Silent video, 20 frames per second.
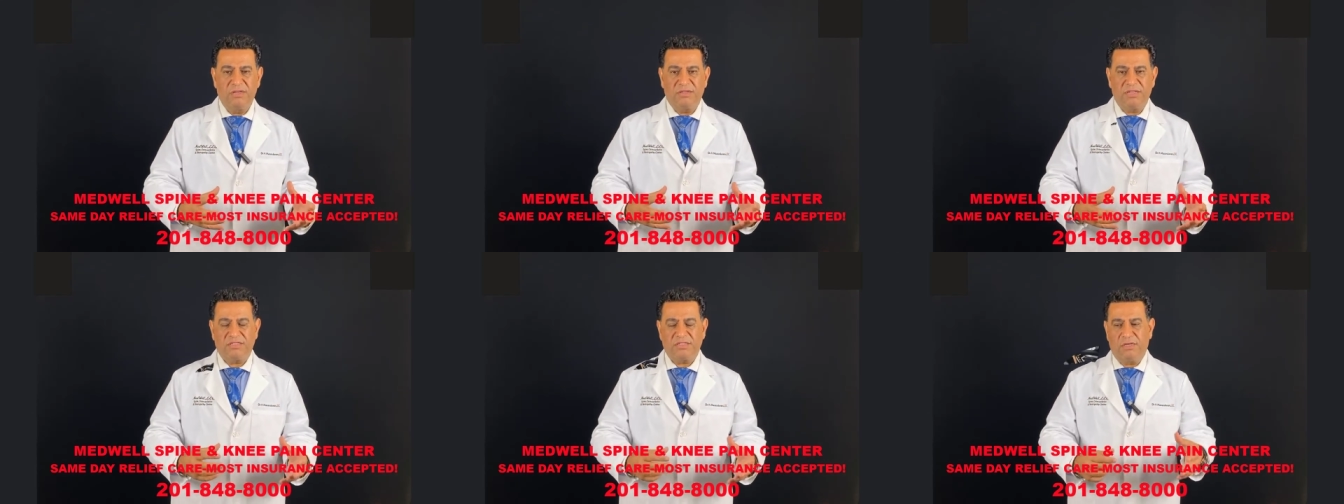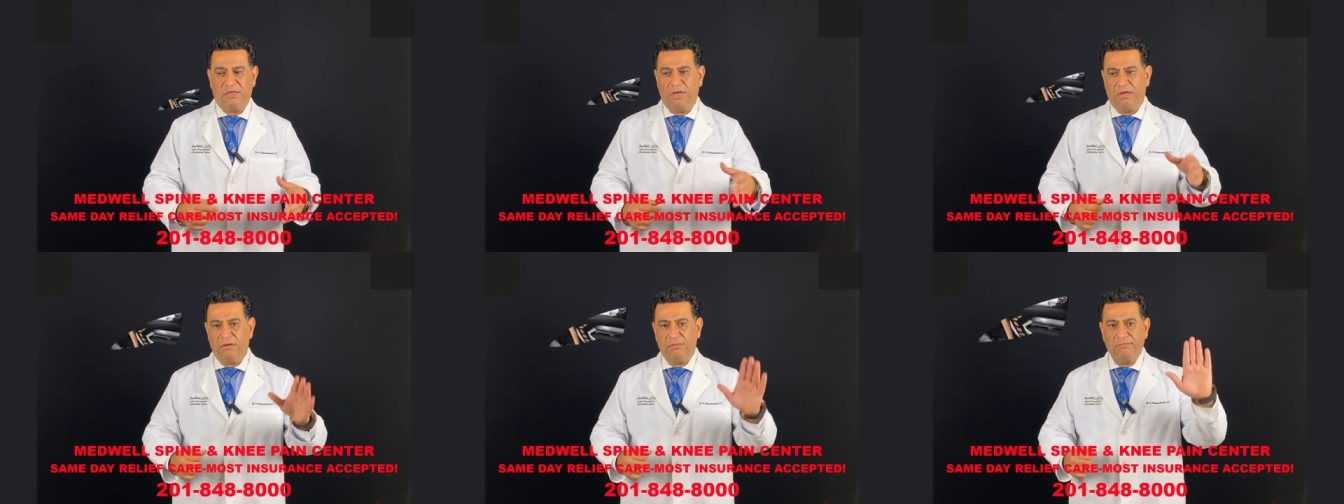they
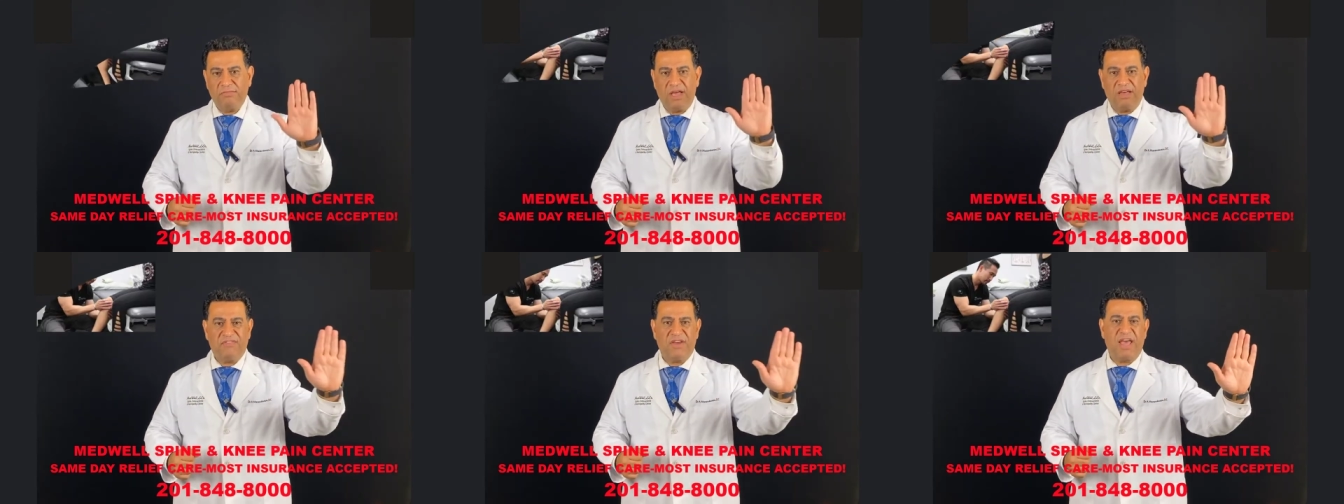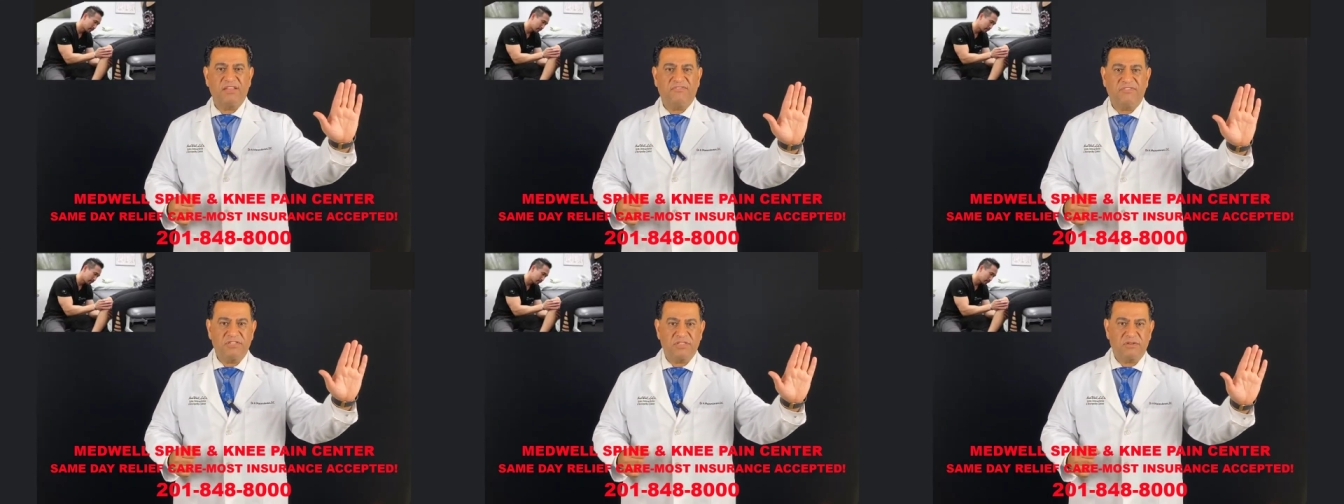say, oh, I've
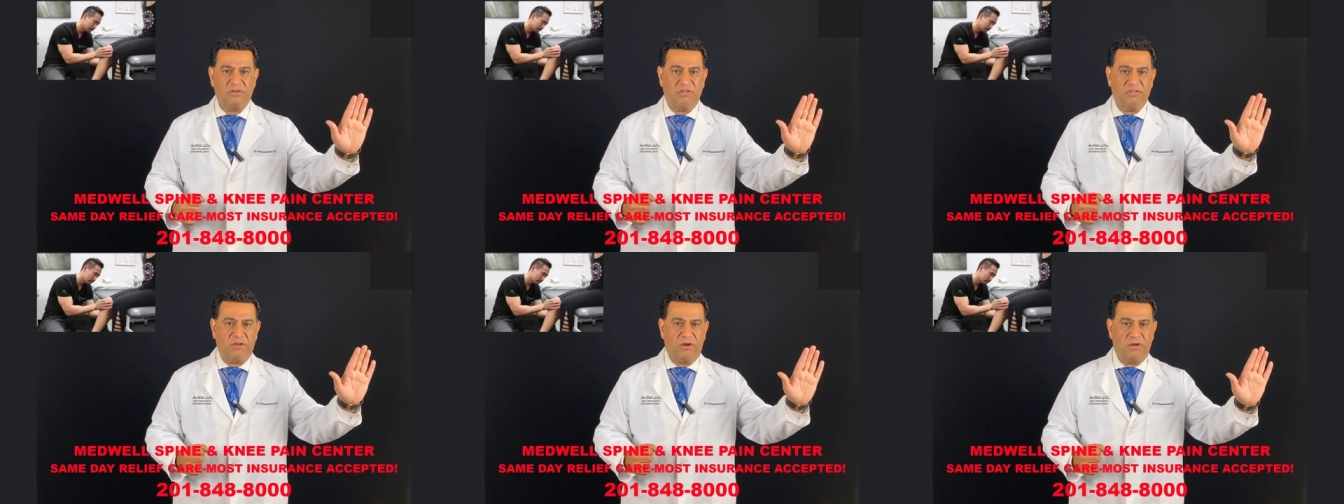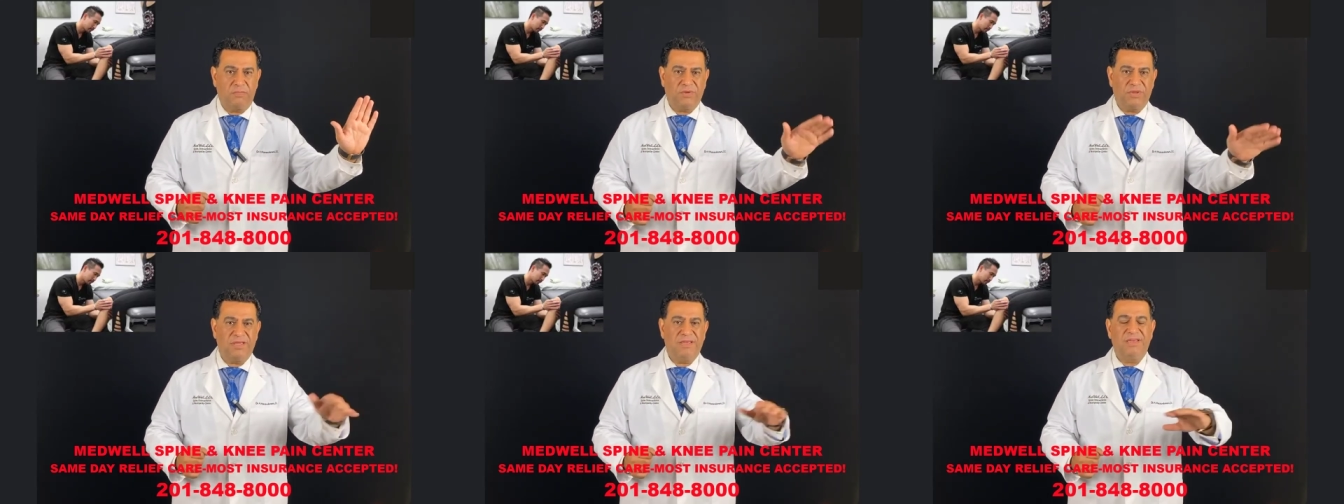had physical
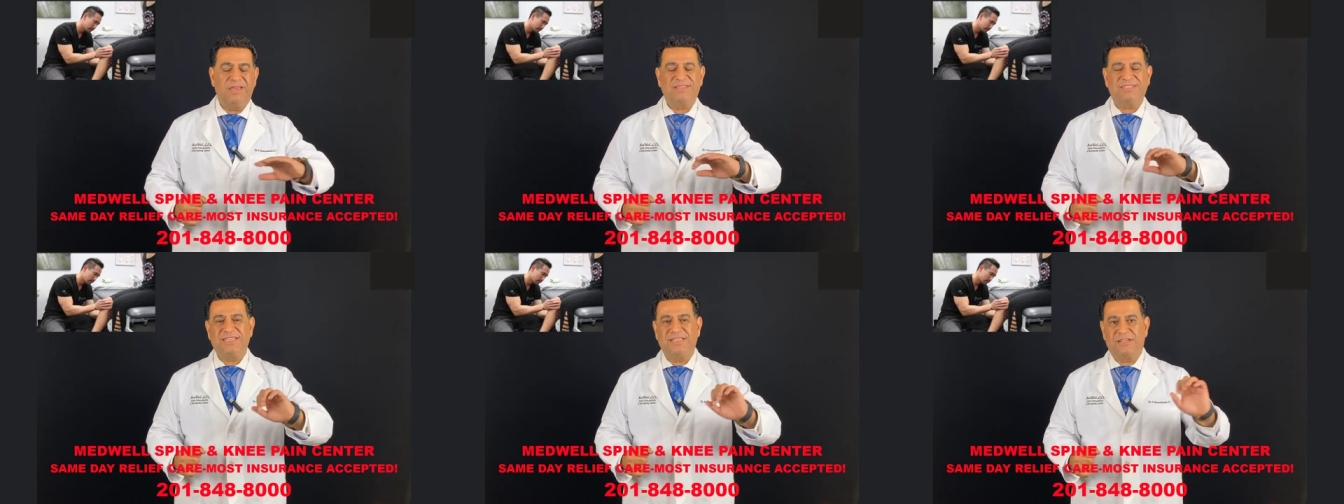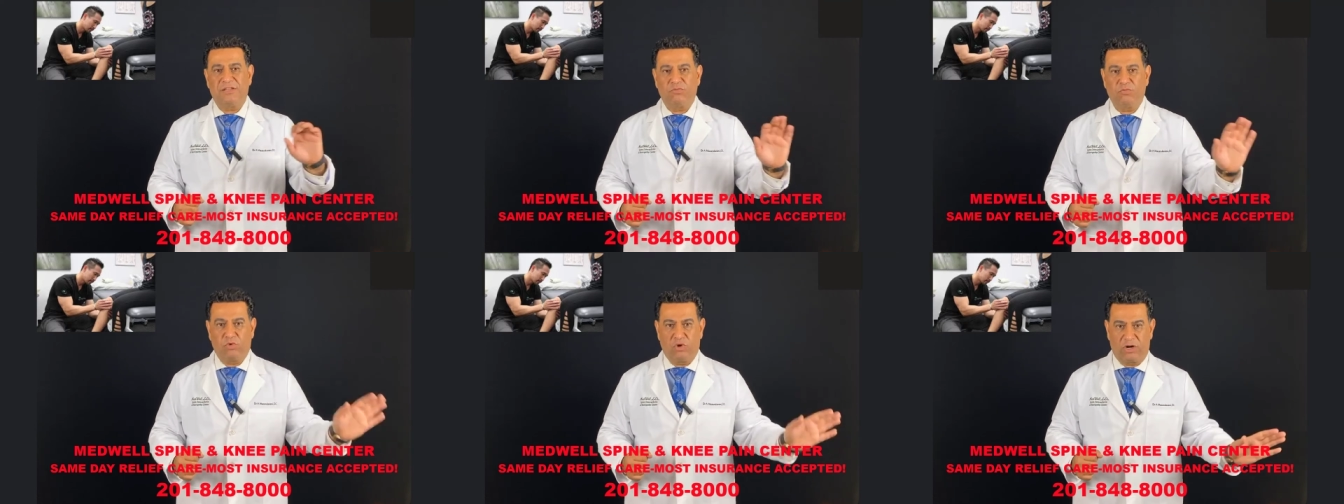therapy, it
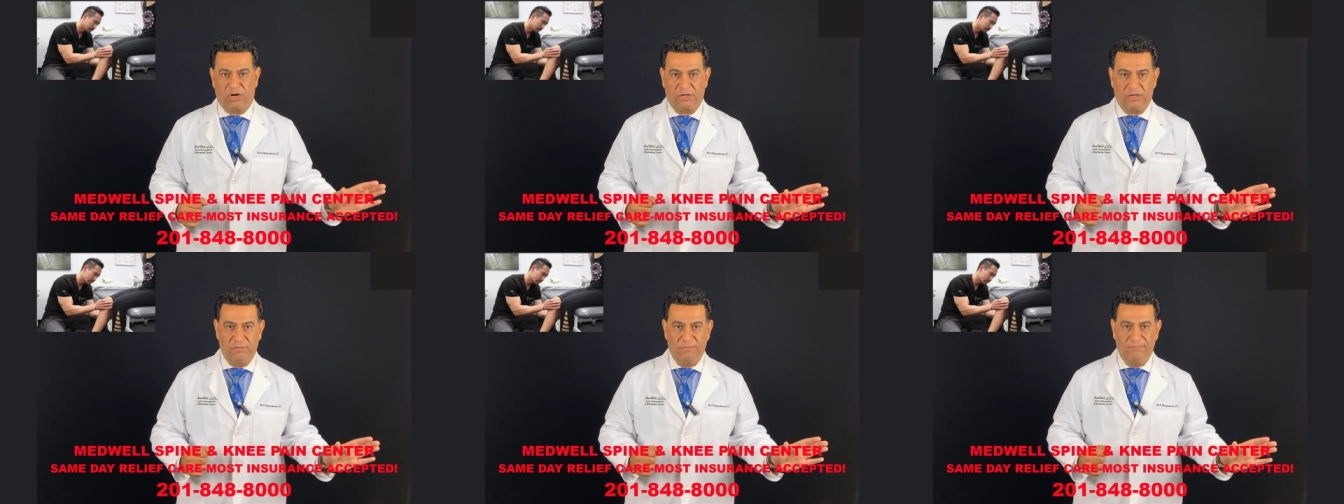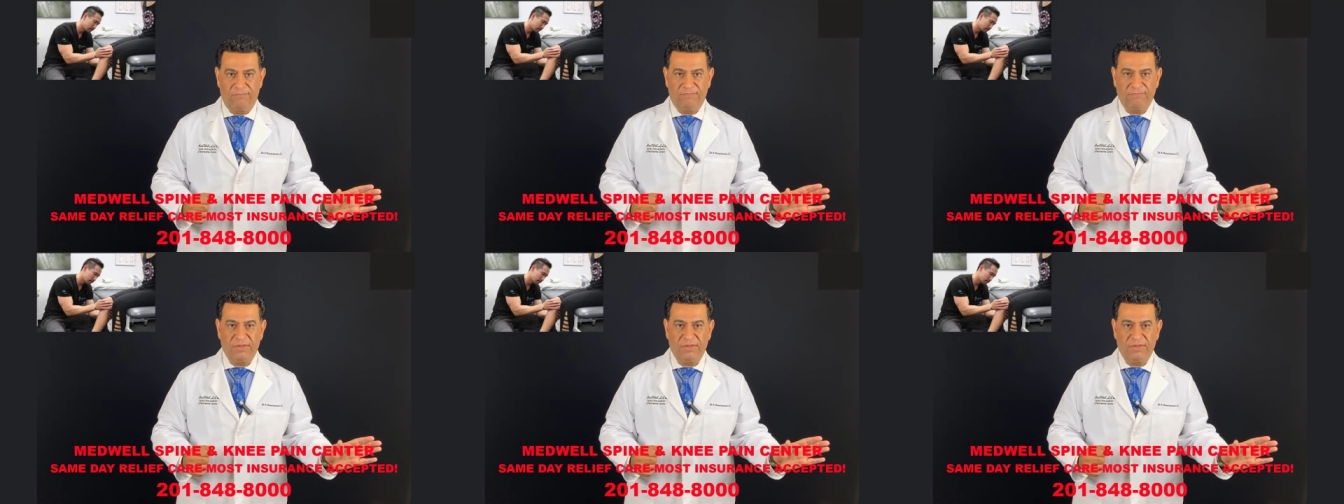didn't work.